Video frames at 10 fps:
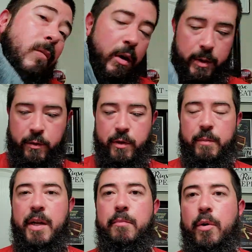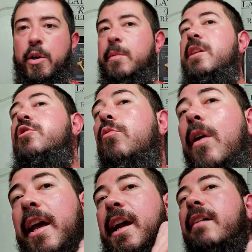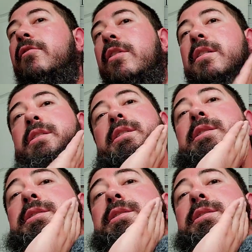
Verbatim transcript: I'll be going to bed pretty much right after this.